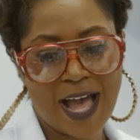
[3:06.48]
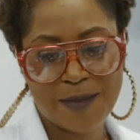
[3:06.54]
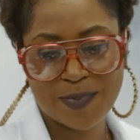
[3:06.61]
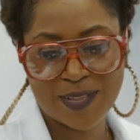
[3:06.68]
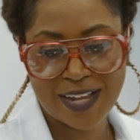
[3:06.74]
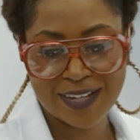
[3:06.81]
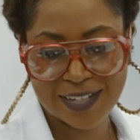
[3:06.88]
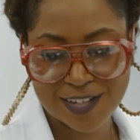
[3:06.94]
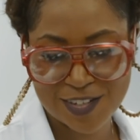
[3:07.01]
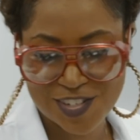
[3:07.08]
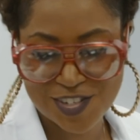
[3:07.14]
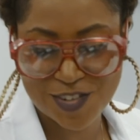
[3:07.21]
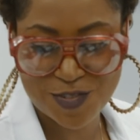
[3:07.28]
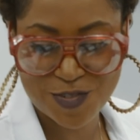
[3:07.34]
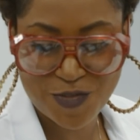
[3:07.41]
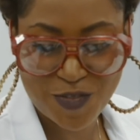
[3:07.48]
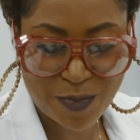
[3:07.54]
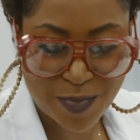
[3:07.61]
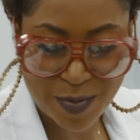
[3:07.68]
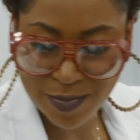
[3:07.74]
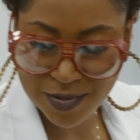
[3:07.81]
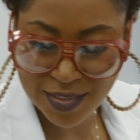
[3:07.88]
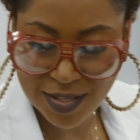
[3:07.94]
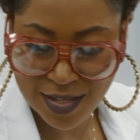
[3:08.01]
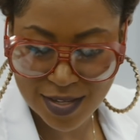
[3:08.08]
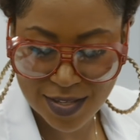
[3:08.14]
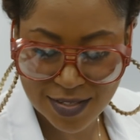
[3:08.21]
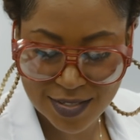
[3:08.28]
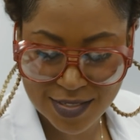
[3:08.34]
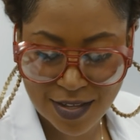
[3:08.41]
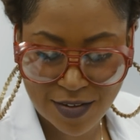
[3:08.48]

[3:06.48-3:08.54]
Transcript: Hot plate, look at you, you remember things.